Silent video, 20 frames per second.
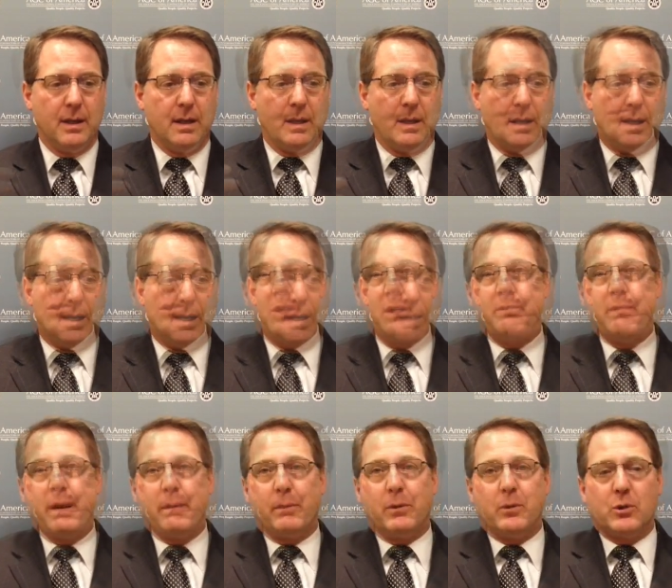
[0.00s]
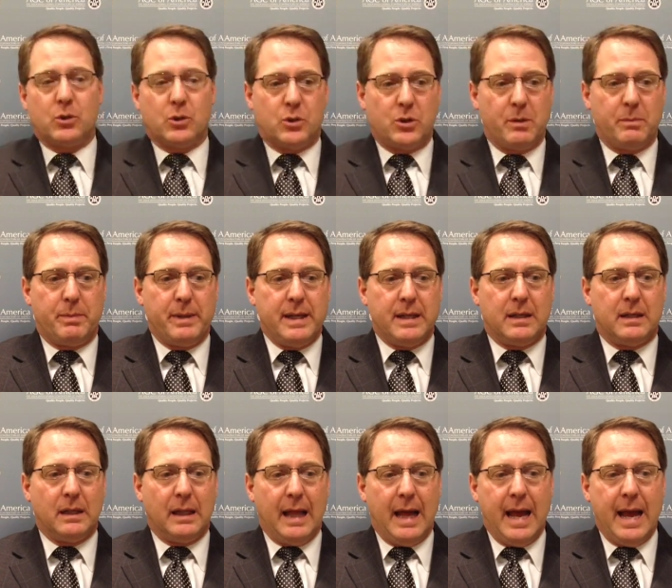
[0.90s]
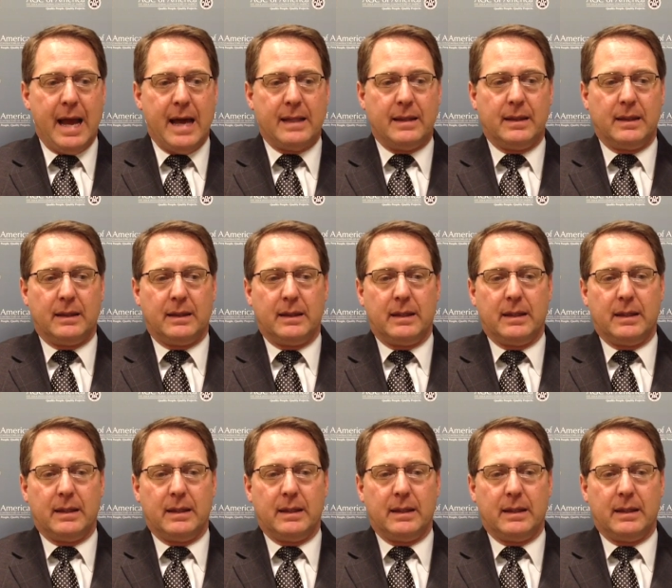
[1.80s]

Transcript: AGC um, members should be glad that,